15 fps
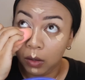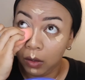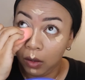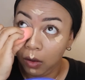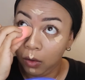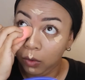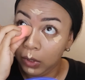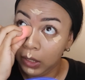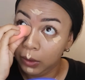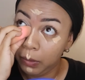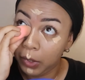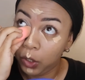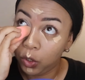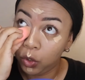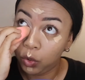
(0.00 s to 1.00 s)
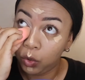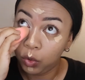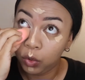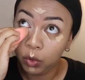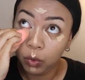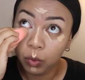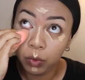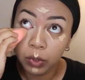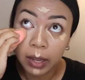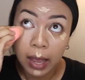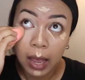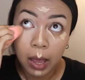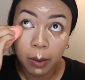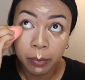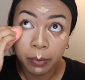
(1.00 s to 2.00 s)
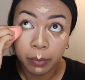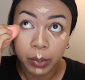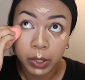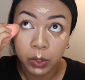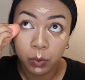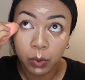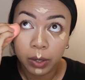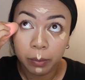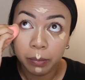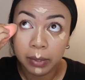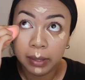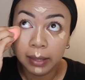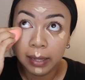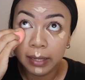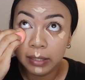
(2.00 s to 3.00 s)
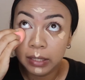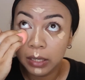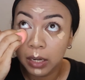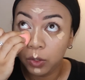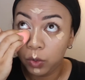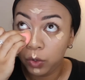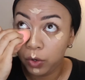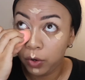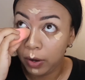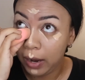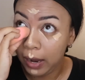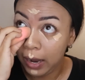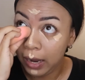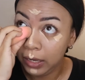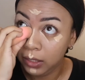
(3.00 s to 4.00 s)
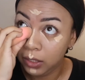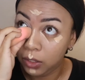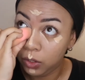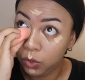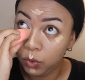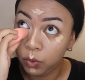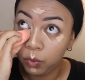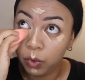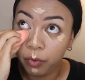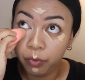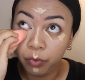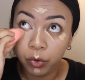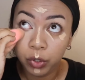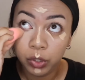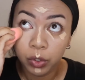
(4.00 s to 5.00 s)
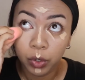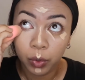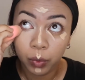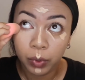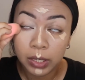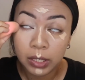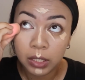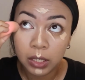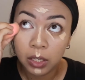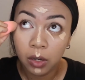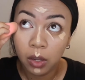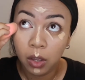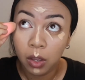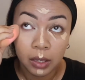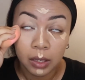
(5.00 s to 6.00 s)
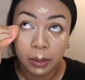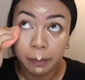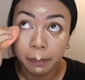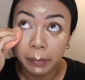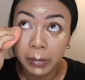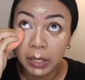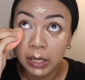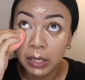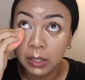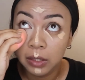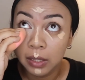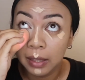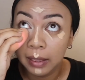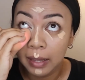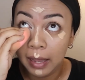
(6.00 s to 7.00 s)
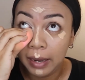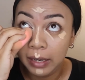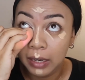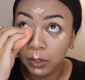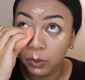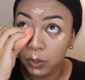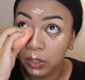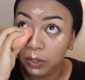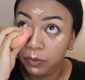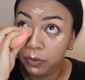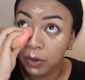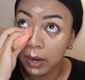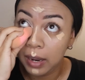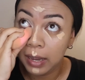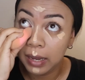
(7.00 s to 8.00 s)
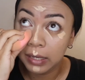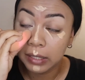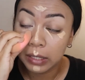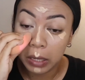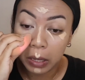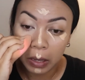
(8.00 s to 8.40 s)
Always make sure to look up when you are blending under your eyes to avoid the creasing, meaning the line underneath your eyes.